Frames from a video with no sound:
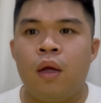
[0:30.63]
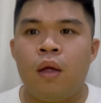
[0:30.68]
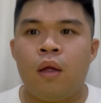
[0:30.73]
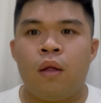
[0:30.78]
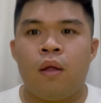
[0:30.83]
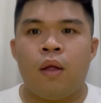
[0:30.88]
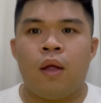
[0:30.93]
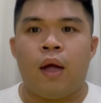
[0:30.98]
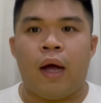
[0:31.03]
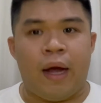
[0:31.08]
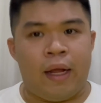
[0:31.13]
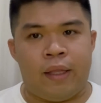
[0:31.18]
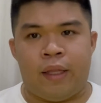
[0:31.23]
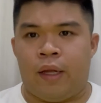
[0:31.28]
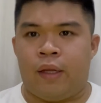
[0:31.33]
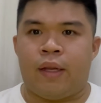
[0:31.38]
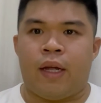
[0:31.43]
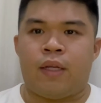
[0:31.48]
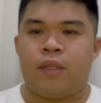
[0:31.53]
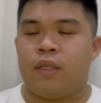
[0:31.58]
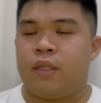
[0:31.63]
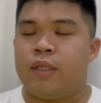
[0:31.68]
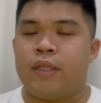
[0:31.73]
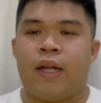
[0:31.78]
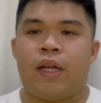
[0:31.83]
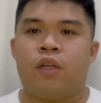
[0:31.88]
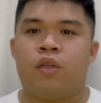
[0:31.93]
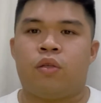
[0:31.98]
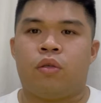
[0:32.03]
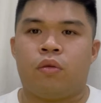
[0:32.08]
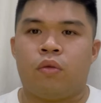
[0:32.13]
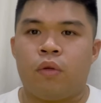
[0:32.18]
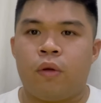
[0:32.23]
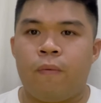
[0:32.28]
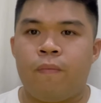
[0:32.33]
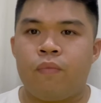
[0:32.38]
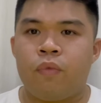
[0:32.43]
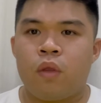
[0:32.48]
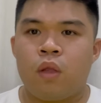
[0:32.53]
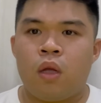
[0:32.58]
I think that's essential.
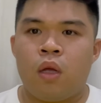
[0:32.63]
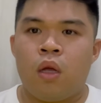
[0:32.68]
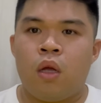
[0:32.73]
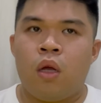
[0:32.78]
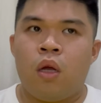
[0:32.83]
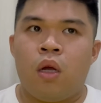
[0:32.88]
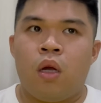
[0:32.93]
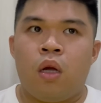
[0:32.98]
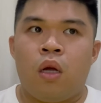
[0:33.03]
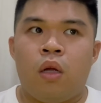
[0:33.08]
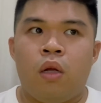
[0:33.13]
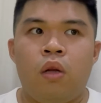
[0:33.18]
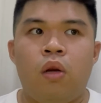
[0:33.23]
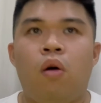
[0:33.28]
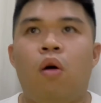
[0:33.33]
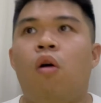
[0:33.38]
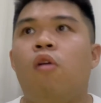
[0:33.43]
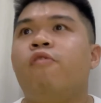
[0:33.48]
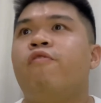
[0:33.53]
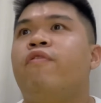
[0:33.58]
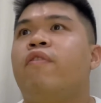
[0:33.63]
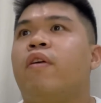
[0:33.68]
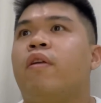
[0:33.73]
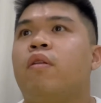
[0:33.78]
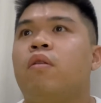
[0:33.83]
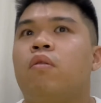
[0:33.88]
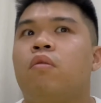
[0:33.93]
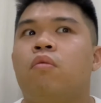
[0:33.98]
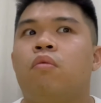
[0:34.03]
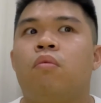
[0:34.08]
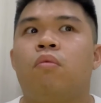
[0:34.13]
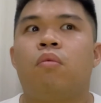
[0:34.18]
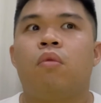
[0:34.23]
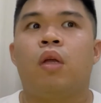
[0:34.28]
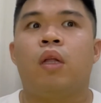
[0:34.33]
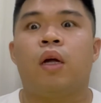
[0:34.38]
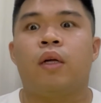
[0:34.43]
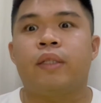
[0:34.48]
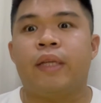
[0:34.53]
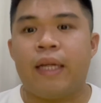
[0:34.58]
You know, often in
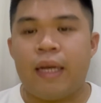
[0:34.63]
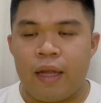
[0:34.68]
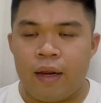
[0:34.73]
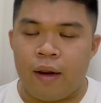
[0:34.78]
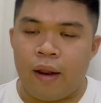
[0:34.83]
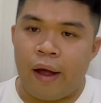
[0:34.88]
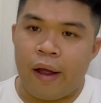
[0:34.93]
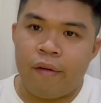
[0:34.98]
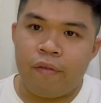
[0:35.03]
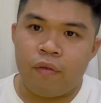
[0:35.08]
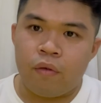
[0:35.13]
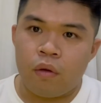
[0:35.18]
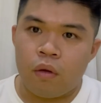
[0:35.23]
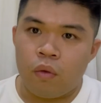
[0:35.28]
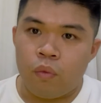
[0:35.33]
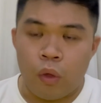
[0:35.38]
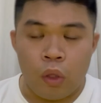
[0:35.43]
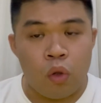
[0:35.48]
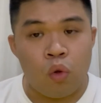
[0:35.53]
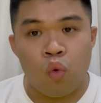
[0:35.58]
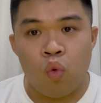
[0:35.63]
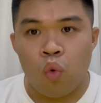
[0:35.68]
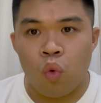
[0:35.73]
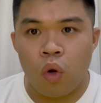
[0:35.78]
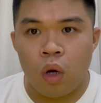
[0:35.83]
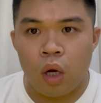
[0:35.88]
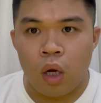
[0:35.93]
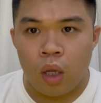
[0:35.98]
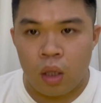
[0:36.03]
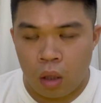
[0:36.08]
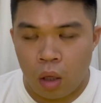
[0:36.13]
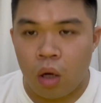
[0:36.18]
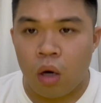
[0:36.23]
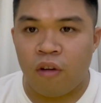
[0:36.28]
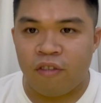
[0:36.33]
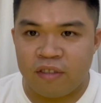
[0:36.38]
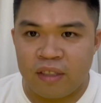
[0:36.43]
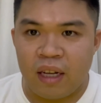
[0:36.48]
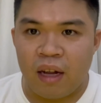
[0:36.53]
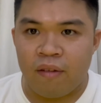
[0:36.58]
our daily life, we do a lot of
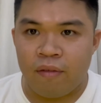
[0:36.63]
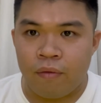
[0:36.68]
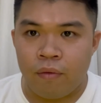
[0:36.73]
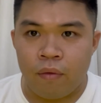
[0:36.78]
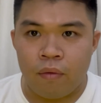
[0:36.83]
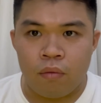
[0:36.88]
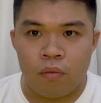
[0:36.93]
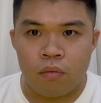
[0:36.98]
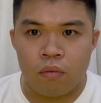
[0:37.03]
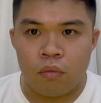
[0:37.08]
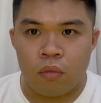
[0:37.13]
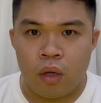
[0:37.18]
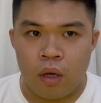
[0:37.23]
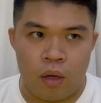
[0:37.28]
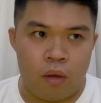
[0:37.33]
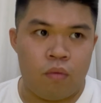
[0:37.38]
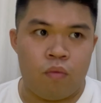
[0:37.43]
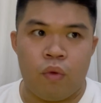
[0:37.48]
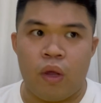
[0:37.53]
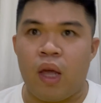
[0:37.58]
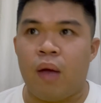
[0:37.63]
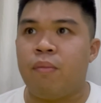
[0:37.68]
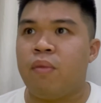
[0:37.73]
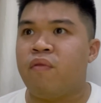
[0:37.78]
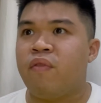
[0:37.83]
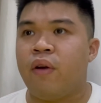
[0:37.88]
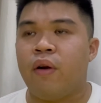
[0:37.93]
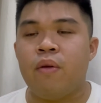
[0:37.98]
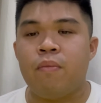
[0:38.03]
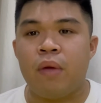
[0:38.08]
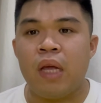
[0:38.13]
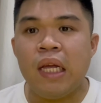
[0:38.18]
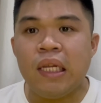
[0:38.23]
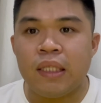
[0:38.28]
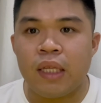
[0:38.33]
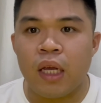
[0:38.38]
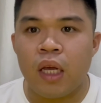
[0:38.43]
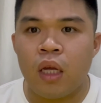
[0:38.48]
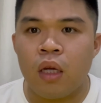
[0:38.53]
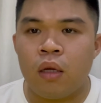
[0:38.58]
stuff and we can be very
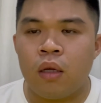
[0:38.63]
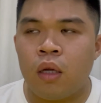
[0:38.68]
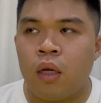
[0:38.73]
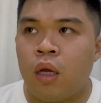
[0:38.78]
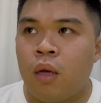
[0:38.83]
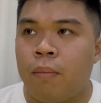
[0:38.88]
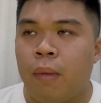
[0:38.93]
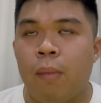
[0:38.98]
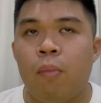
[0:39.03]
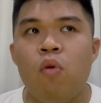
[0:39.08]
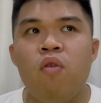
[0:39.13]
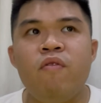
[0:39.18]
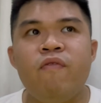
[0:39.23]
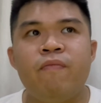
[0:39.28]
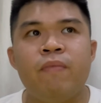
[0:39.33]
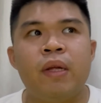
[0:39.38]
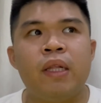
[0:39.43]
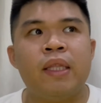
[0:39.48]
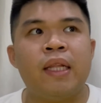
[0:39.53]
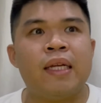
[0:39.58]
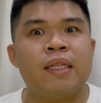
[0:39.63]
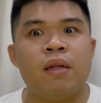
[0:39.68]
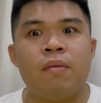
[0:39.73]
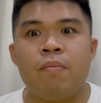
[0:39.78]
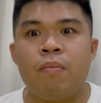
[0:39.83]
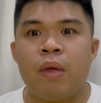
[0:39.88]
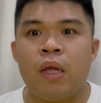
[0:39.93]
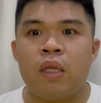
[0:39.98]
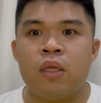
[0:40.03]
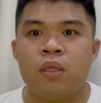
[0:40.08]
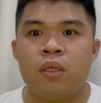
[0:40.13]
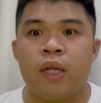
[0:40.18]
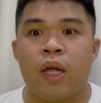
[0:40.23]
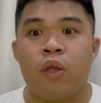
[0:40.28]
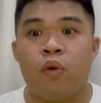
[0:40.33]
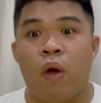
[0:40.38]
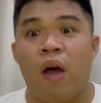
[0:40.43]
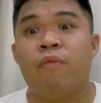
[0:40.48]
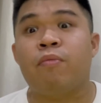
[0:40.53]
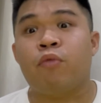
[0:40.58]
busy, but movement doesn't mean that you
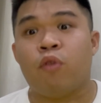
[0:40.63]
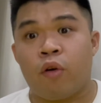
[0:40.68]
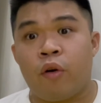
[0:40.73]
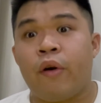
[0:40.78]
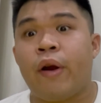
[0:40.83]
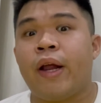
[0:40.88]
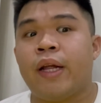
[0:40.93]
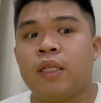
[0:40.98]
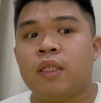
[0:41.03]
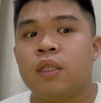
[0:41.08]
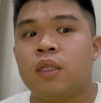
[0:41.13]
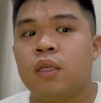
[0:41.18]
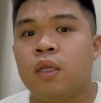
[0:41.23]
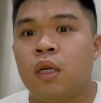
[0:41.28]
have progress.